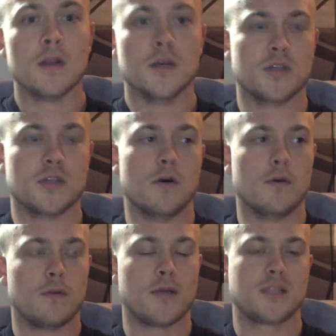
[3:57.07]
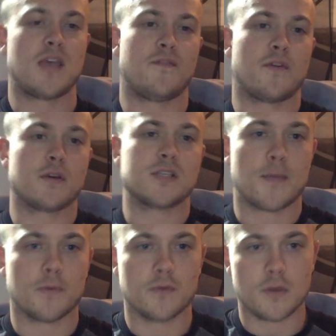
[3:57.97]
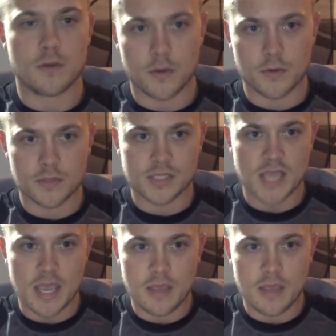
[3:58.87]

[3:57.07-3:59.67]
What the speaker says: So let's say, for example, you use a